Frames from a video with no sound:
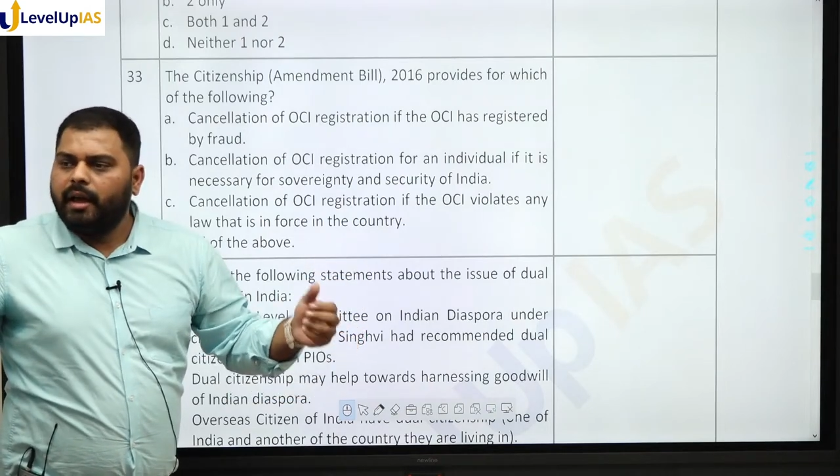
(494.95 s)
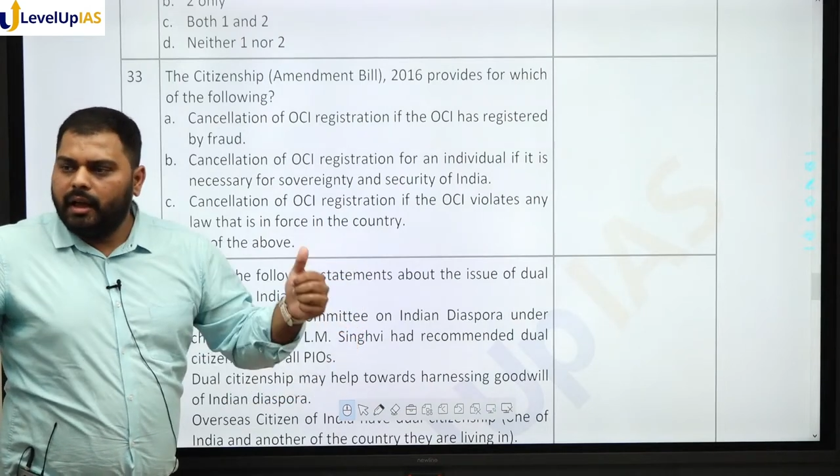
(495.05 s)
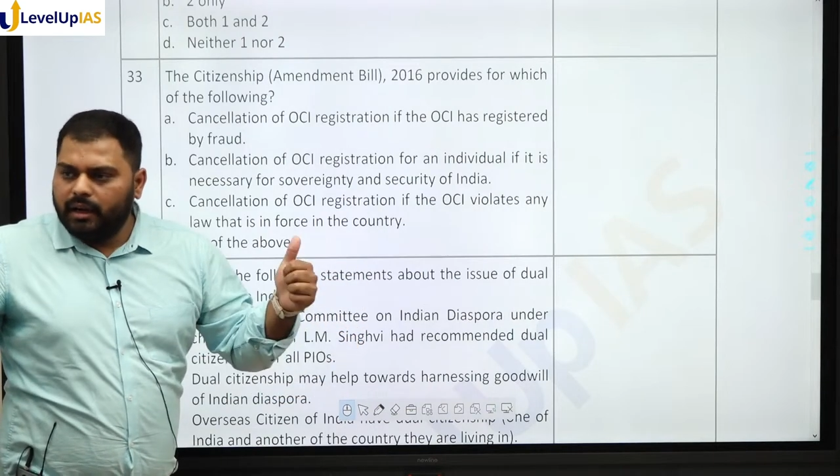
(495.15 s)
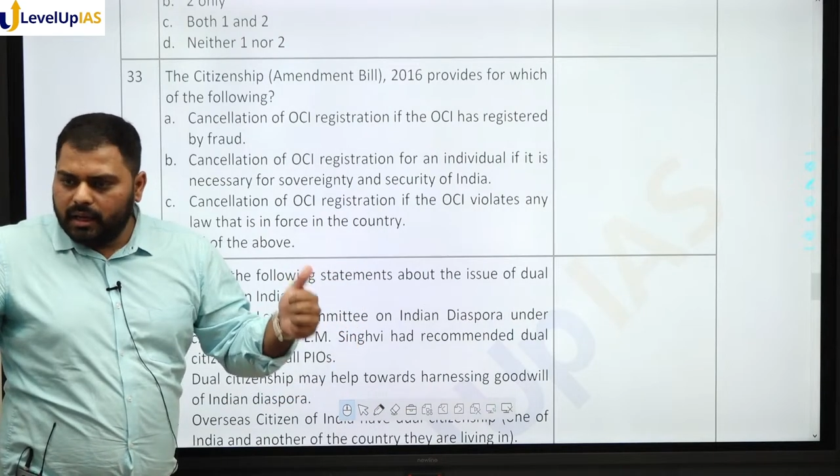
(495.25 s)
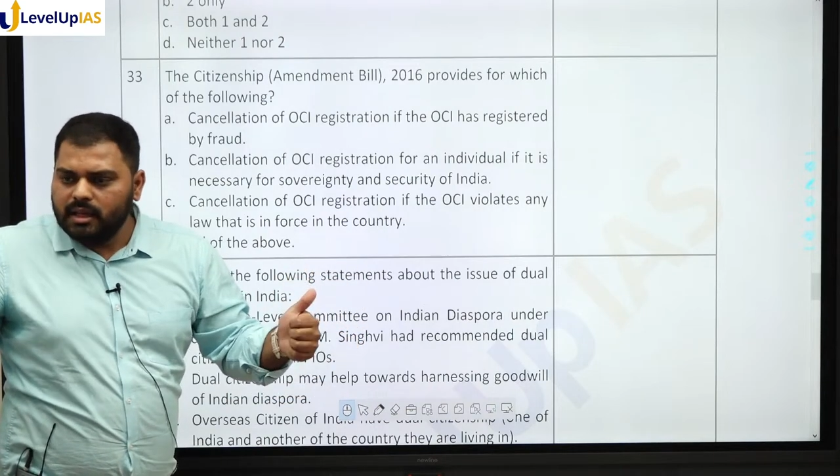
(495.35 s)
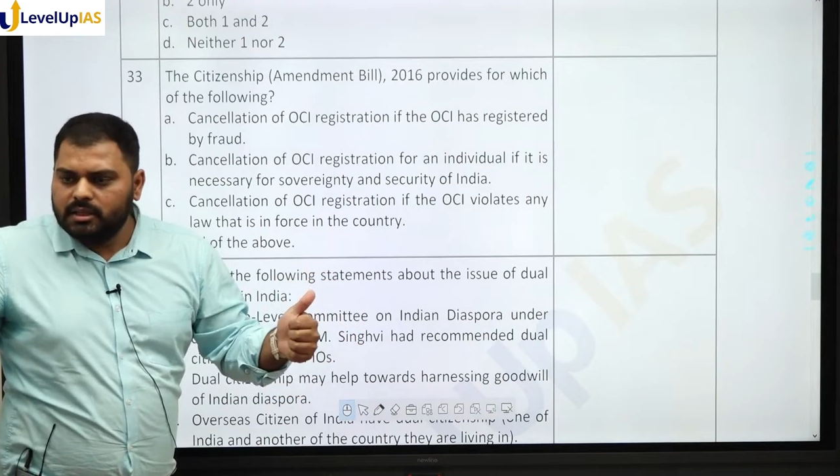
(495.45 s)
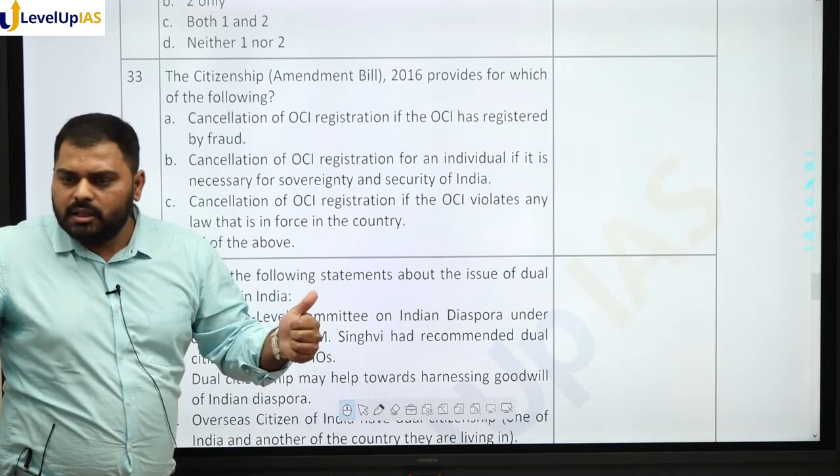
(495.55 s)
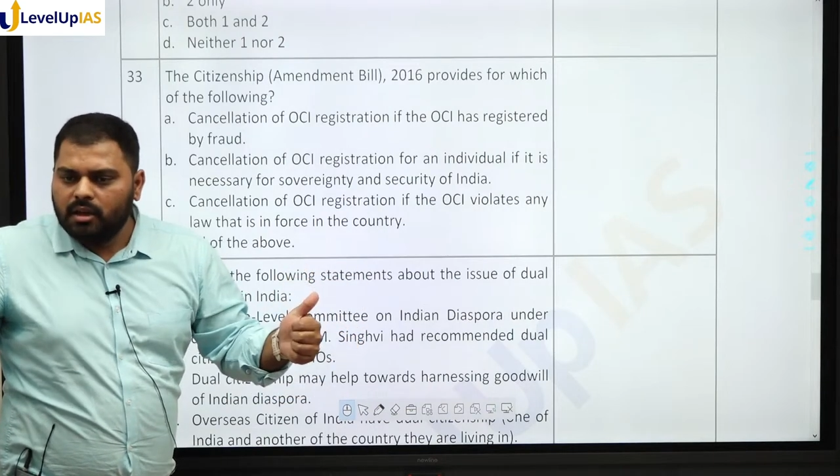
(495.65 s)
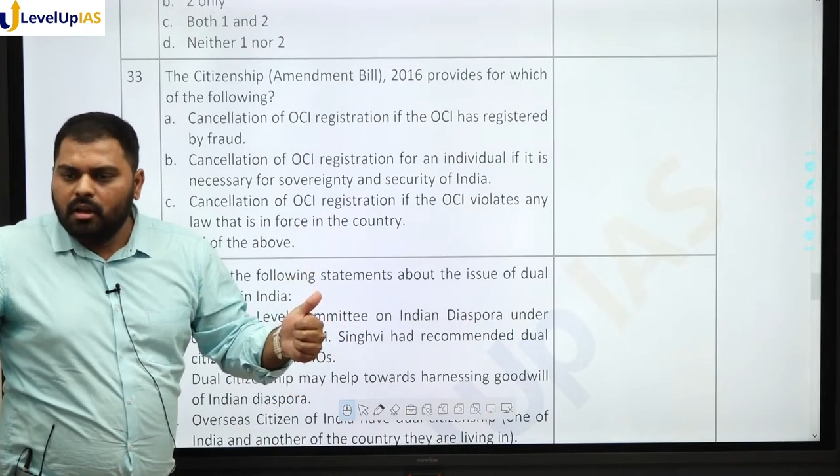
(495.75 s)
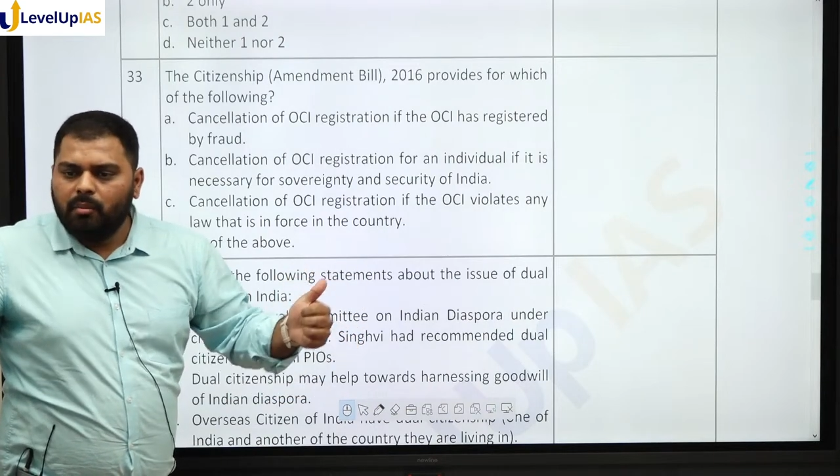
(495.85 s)
It is.
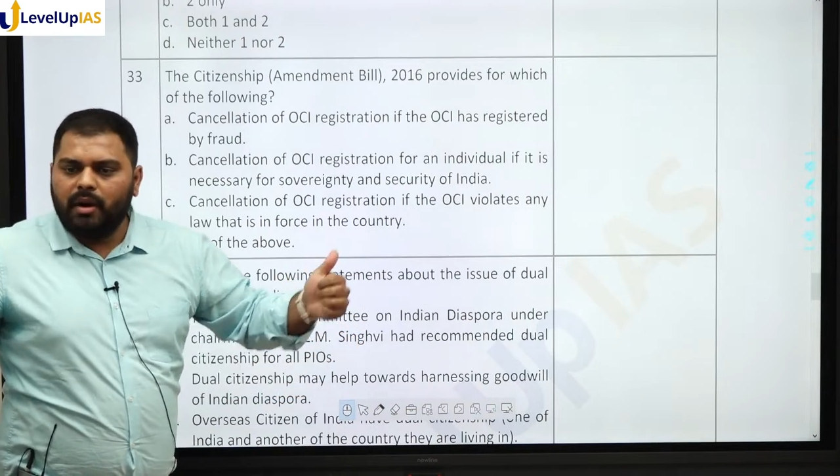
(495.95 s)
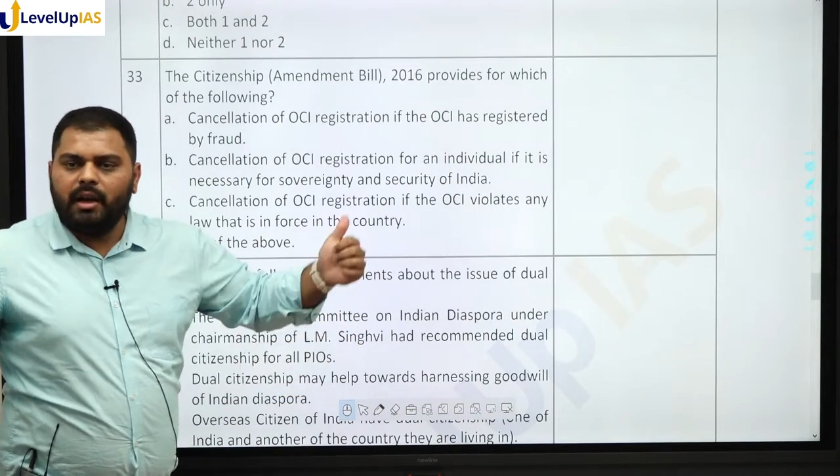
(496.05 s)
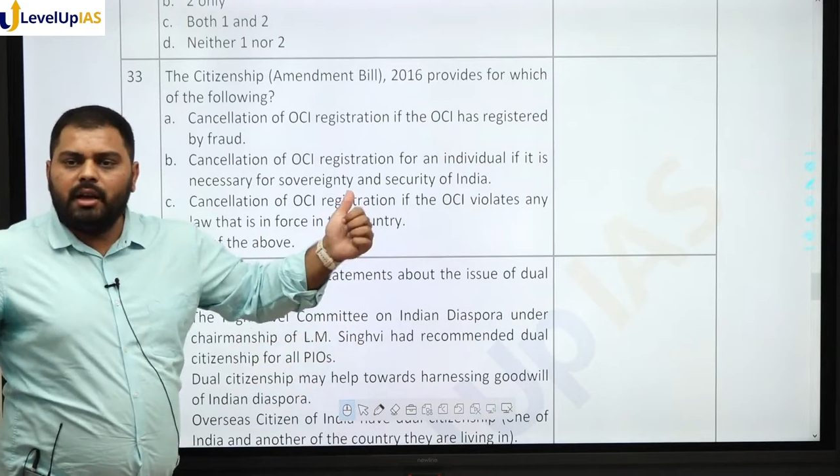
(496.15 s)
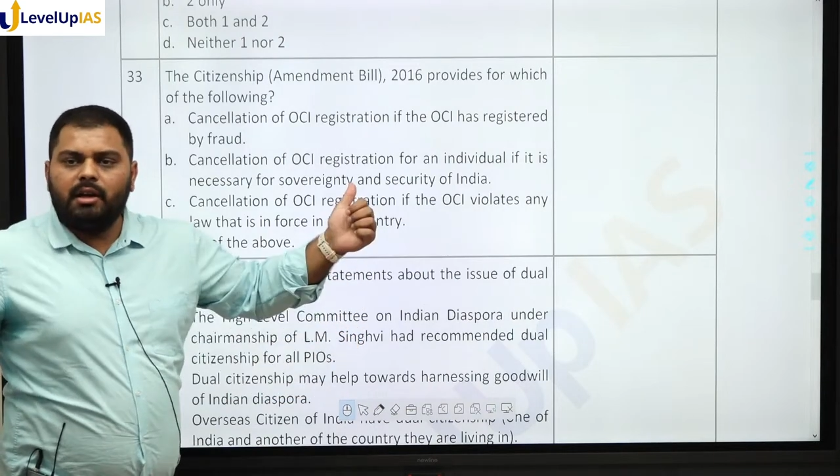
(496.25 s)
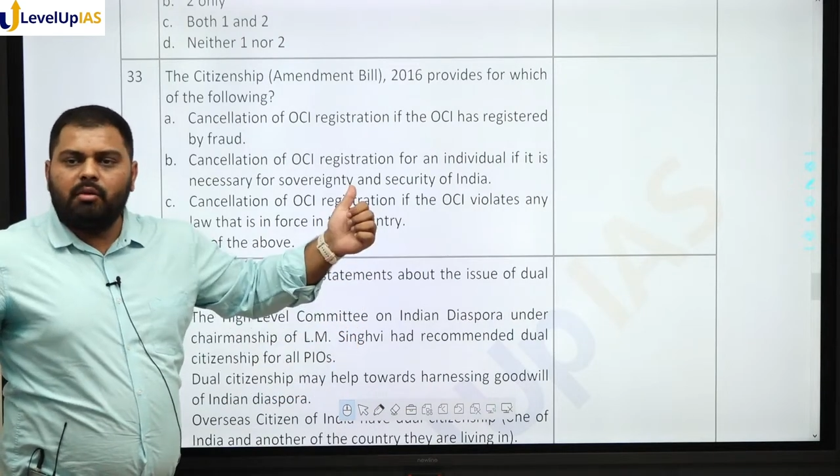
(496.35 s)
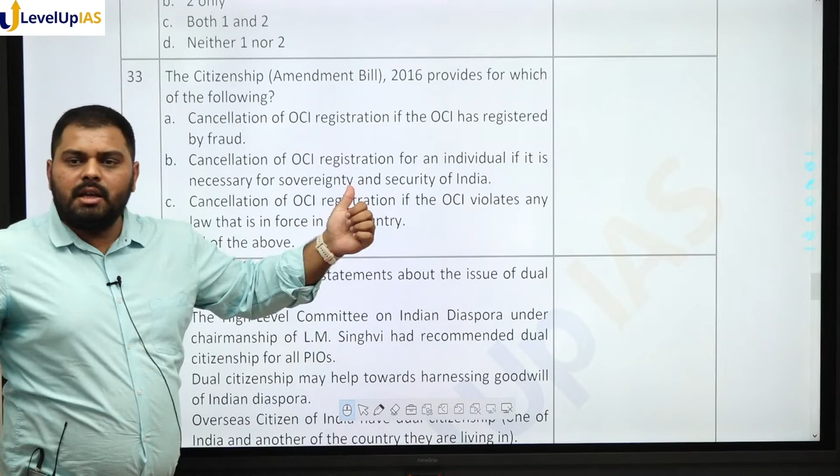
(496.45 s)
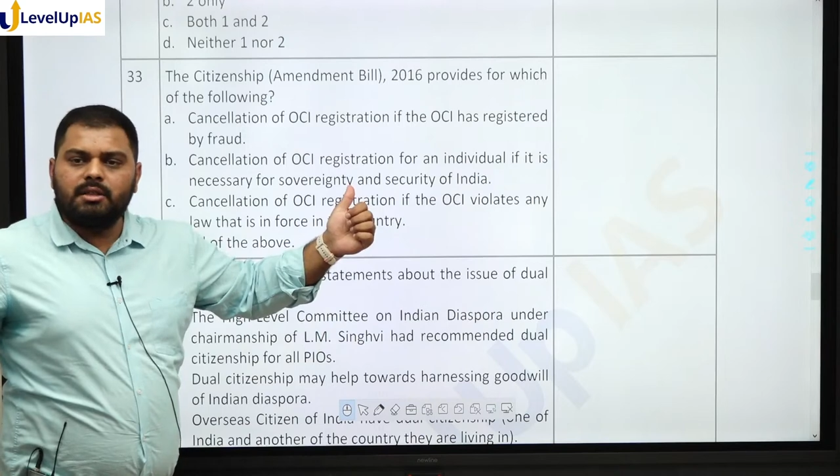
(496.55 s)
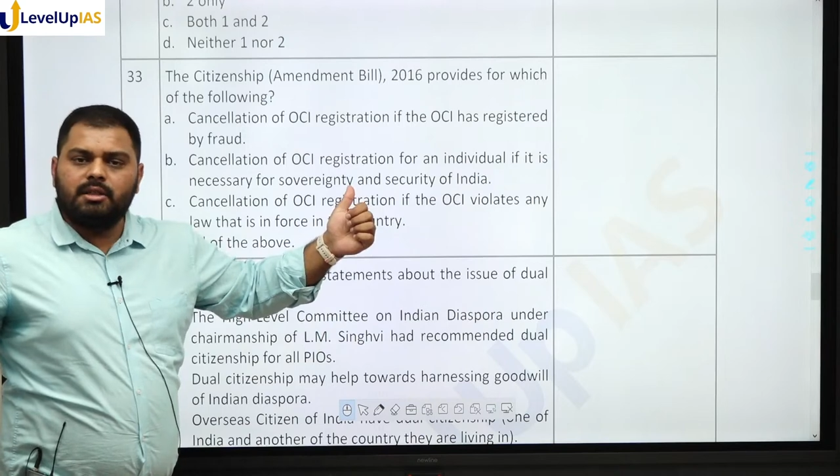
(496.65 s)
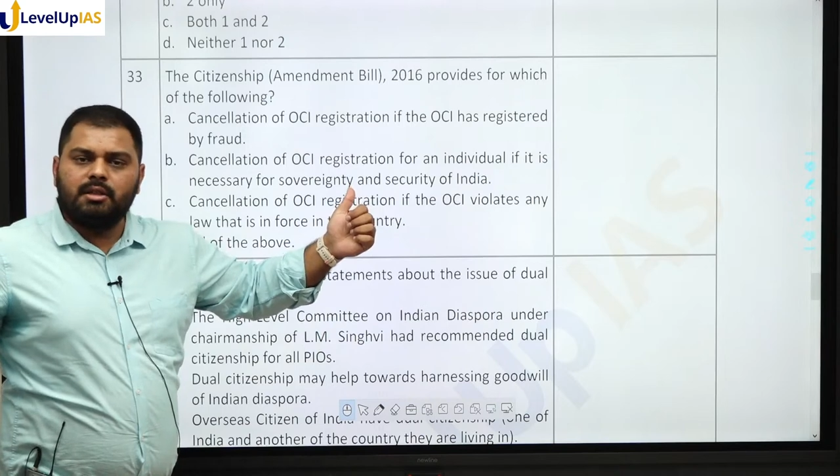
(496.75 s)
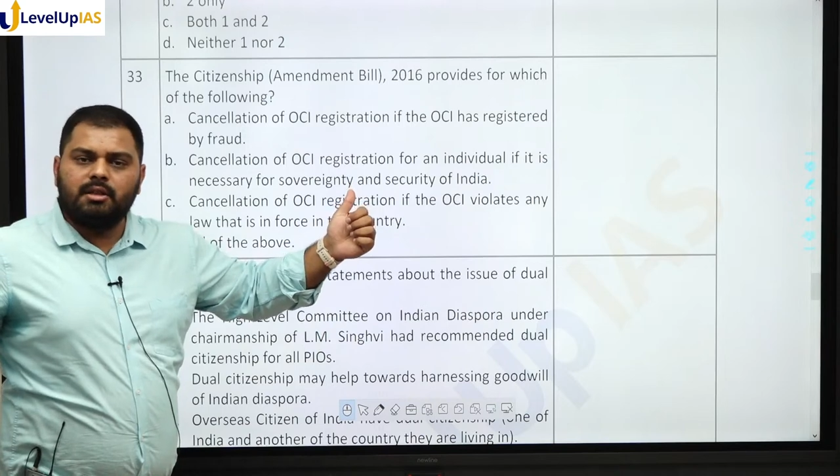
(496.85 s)
But it was